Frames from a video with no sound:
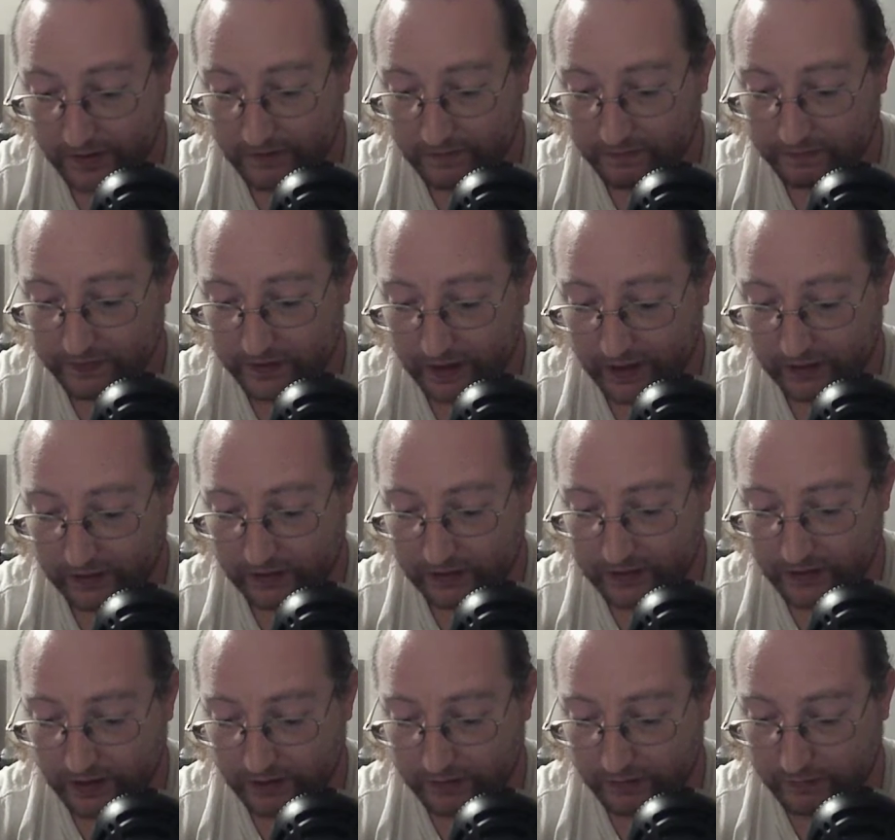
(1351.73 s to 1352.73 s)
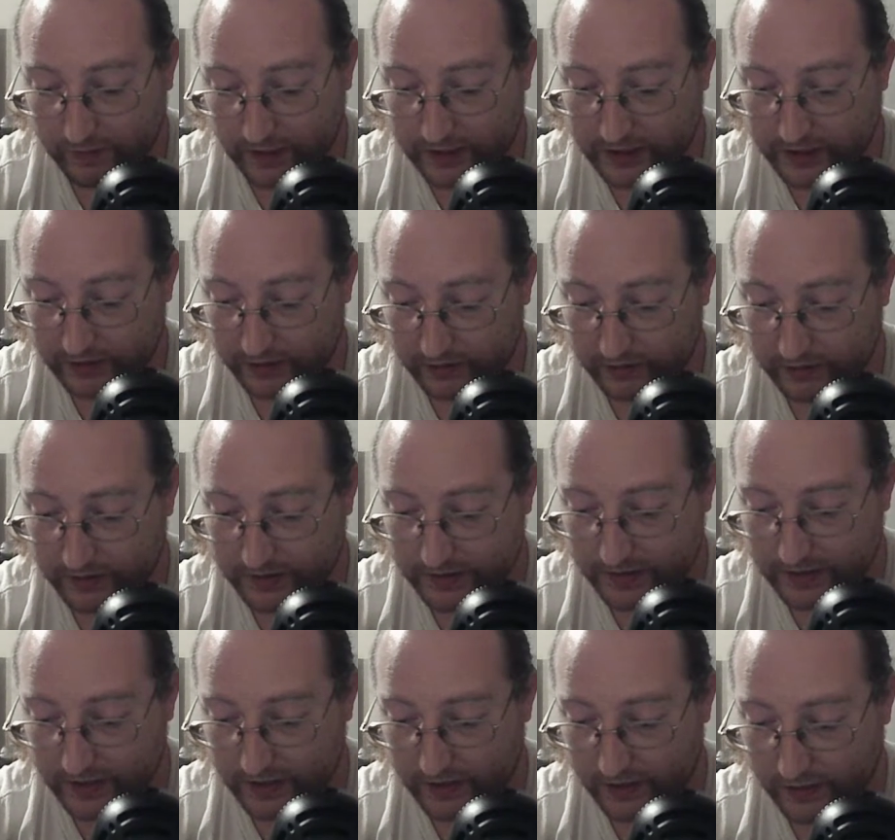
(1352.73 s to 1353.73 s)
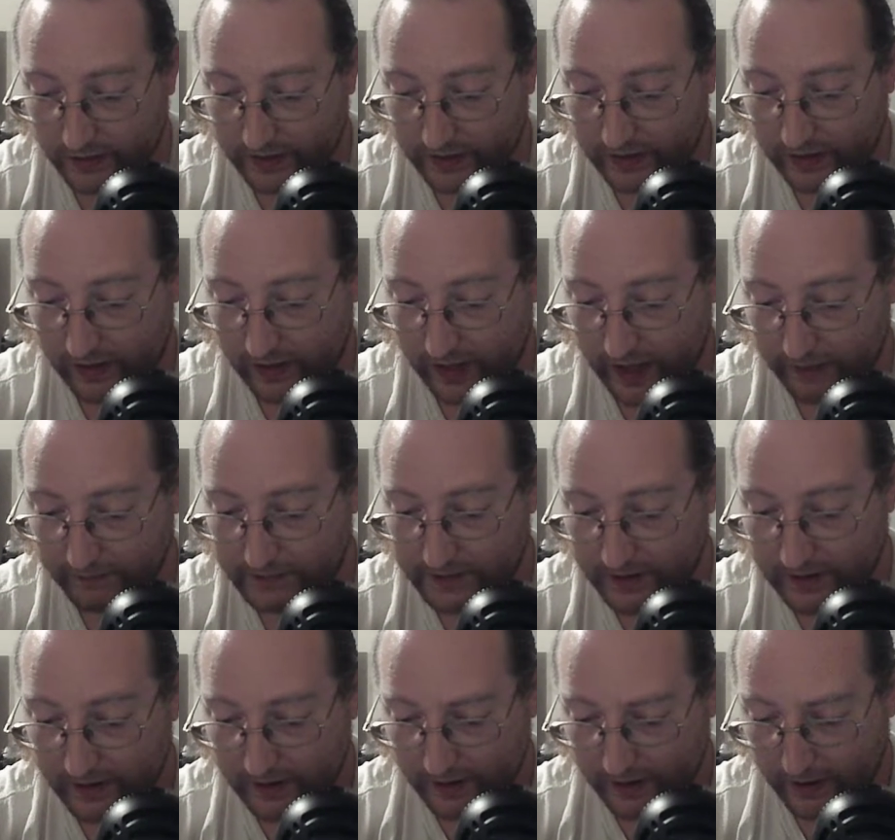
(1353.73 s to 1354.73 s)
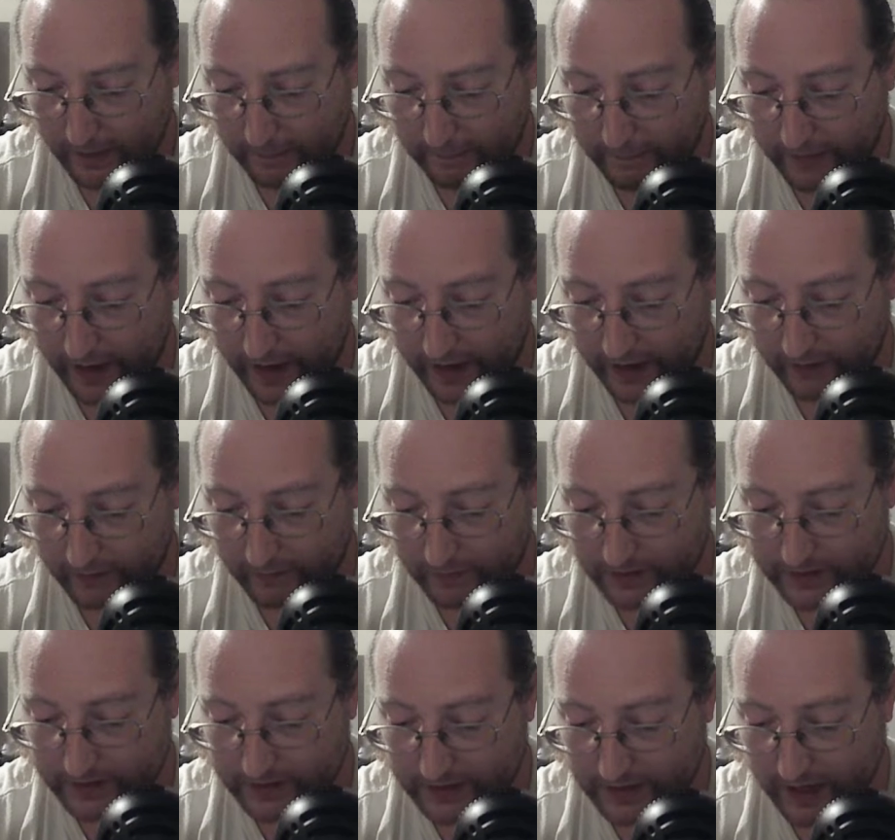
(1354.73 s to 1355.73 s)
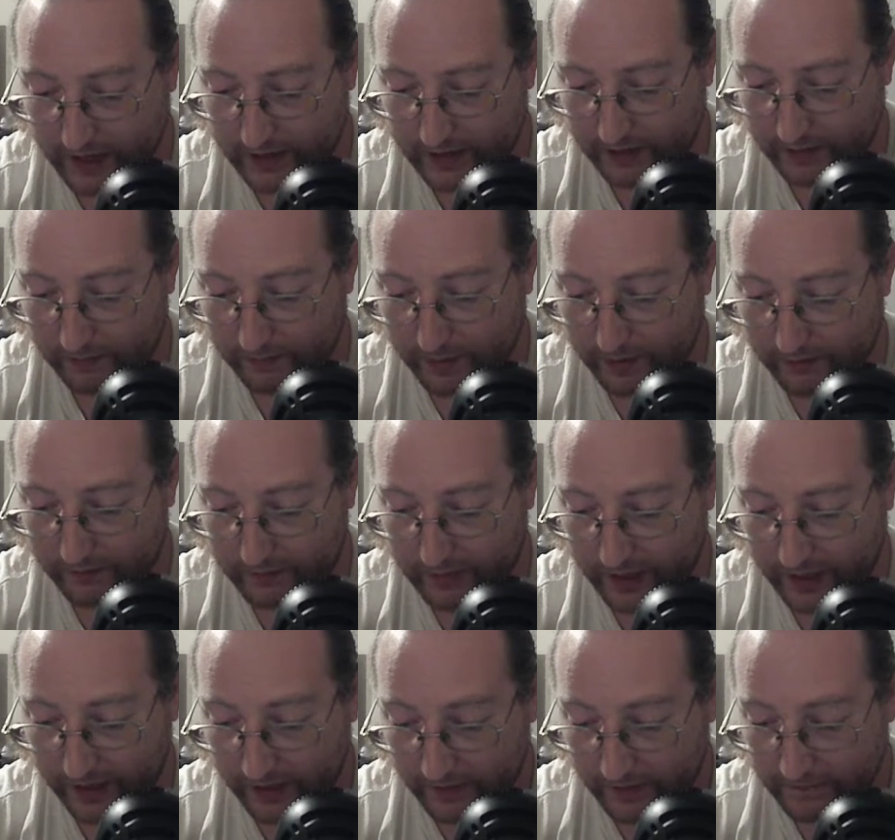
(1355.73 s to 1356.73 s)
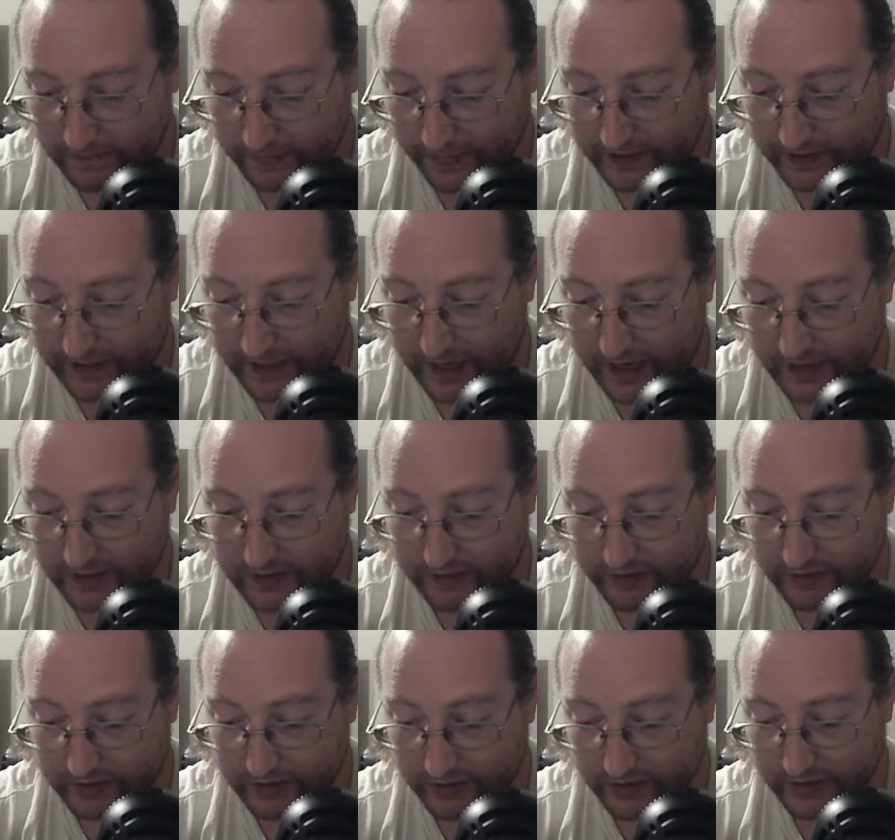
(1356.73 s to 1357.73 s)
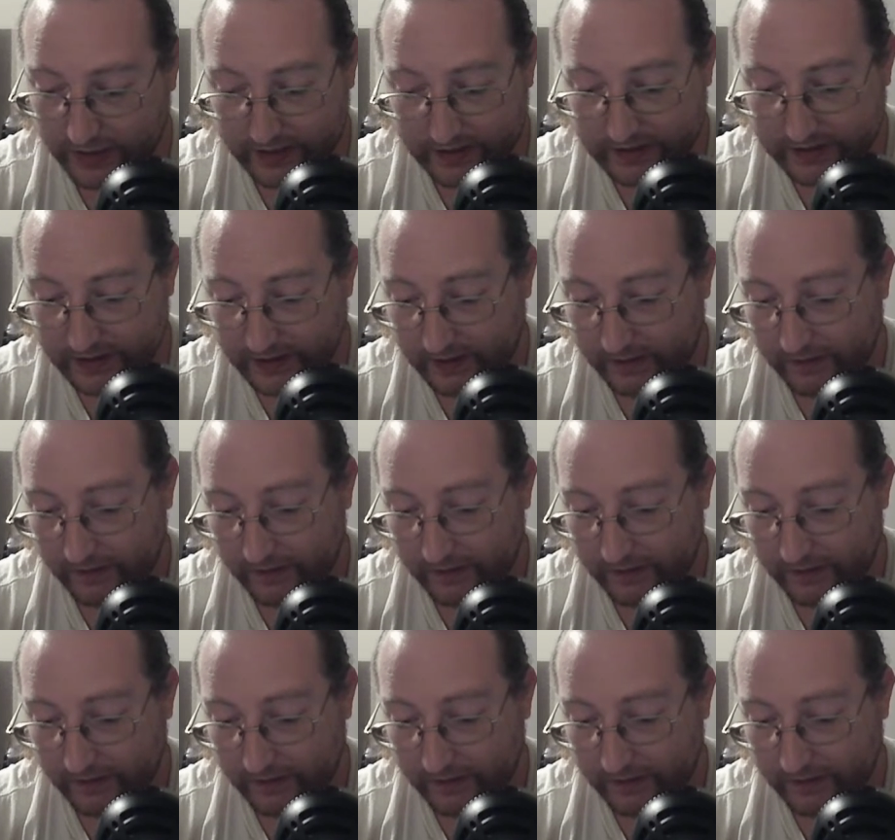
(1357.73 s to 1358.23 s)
I looked over my shoulder to see who had clapped. A man was standing above me at the edge of the trees.